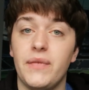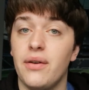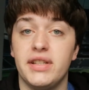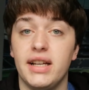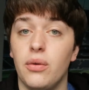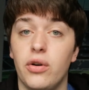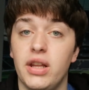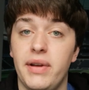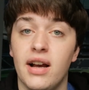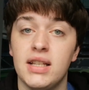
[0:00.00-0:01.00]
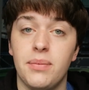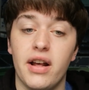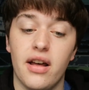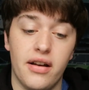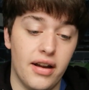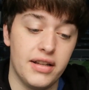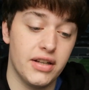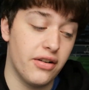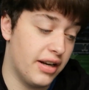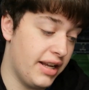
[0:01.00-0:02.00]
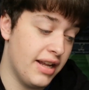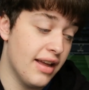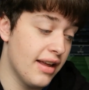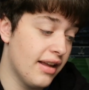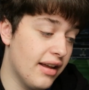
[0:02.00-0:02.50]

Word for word: every single one of them he got spot on, and certainly